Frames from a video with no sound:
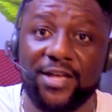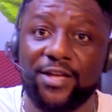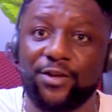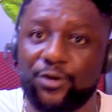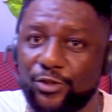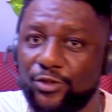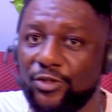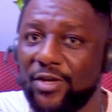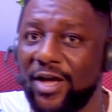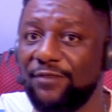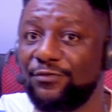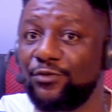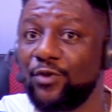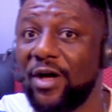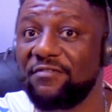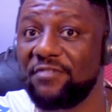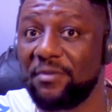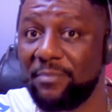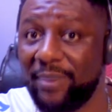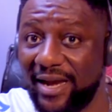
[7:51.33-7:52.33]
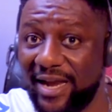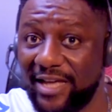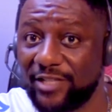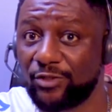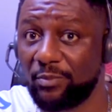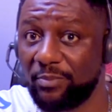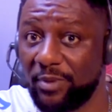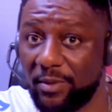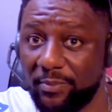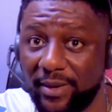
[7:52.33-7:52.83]
because you have to have a
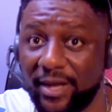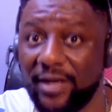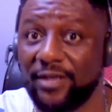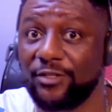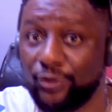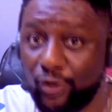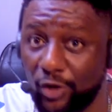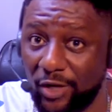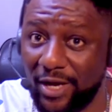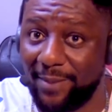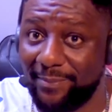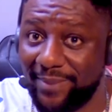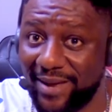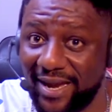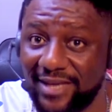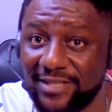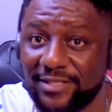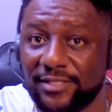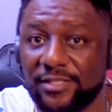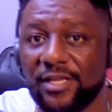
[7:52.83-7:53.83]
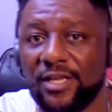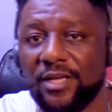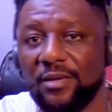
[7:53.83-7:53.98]
balance on PayPal, dollar balance,